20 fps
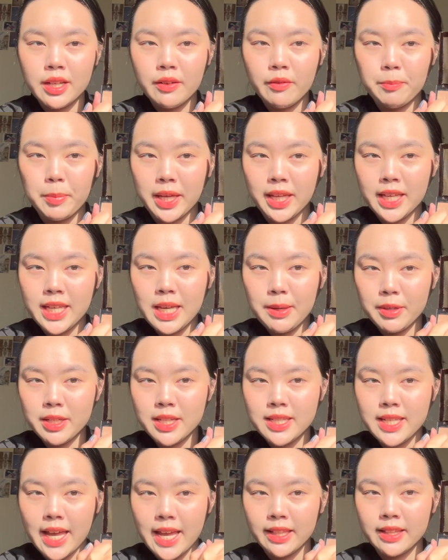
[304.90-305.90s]
pinky, I'm going
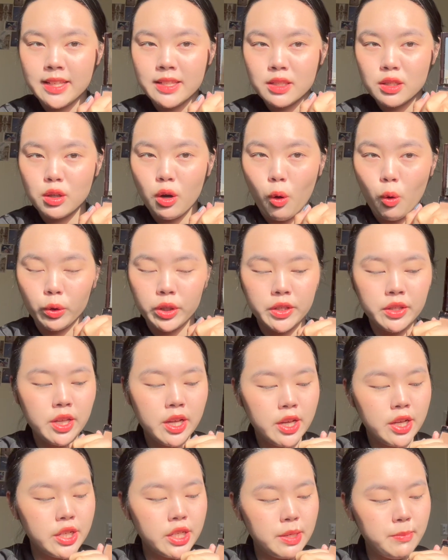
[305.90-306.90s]
to take this golden
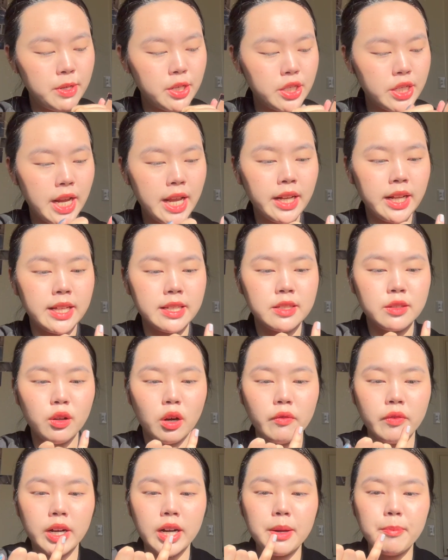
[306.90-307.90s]
shimmer shade. It's
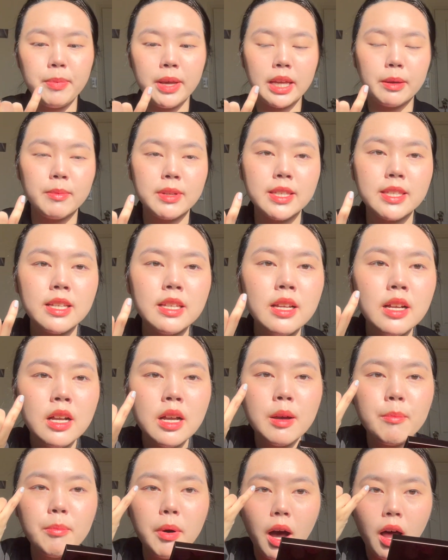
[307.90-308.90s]
not very pigmented,
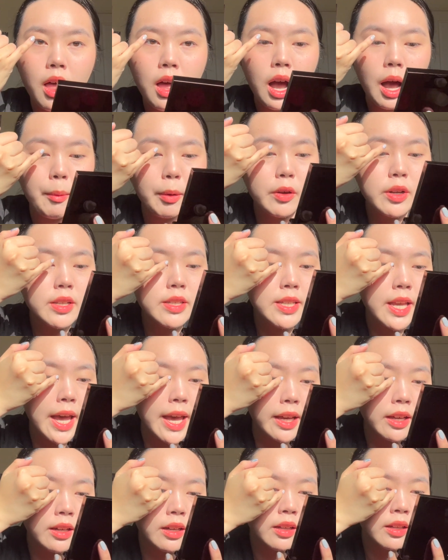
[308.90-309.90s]
but I'm going to
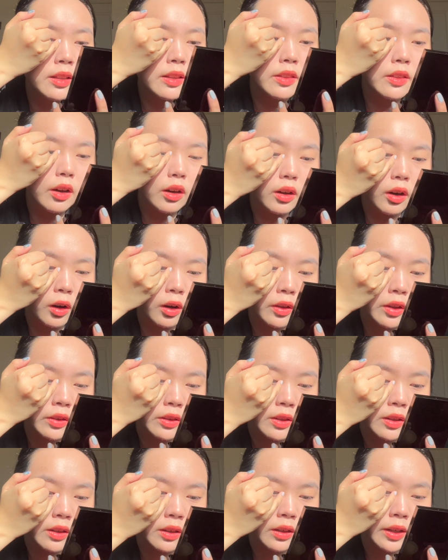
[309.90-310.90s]
take on
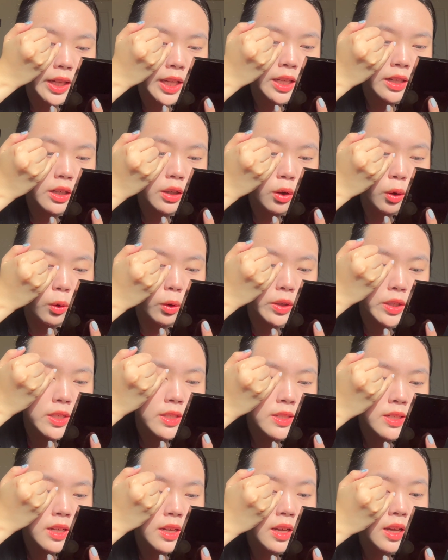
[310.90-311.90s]
the inner
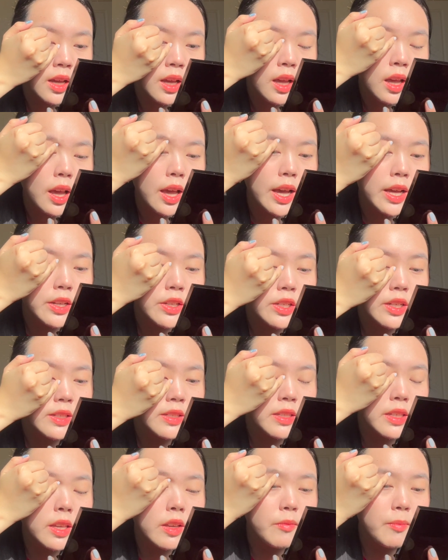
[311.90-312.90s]
corners and
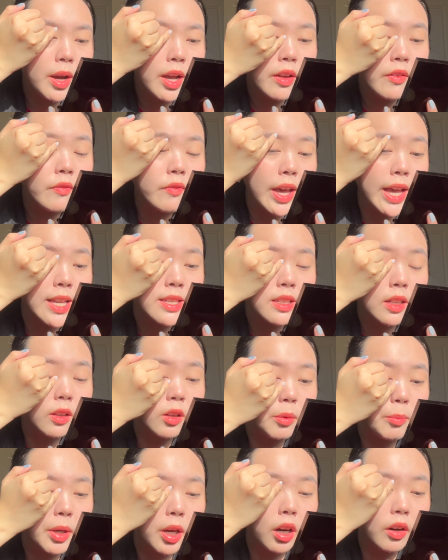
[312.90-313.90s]
just give my face a
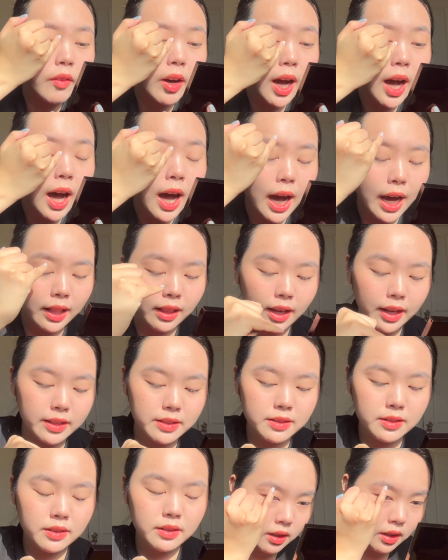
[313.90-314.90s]
little bit of a
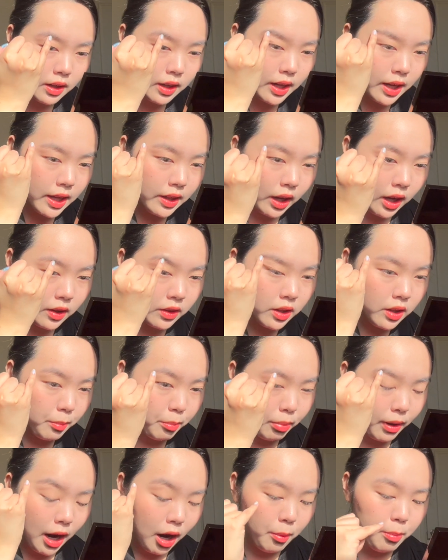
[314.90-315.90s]
highlight. And under the
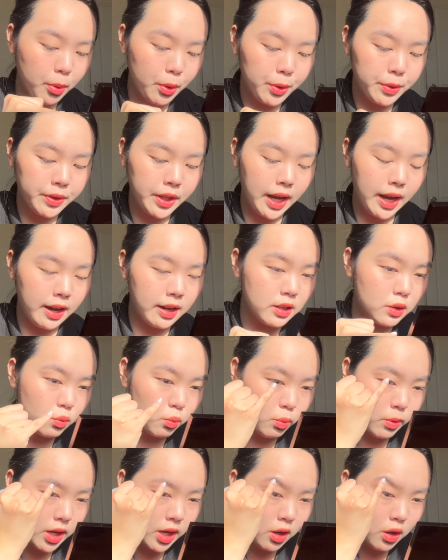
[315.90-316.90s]
brow bone as
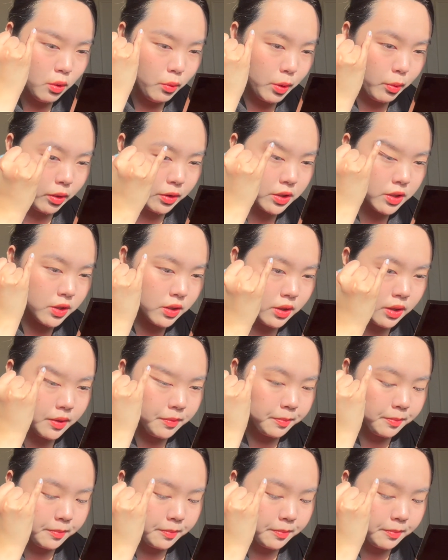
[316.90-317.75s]
well, we want to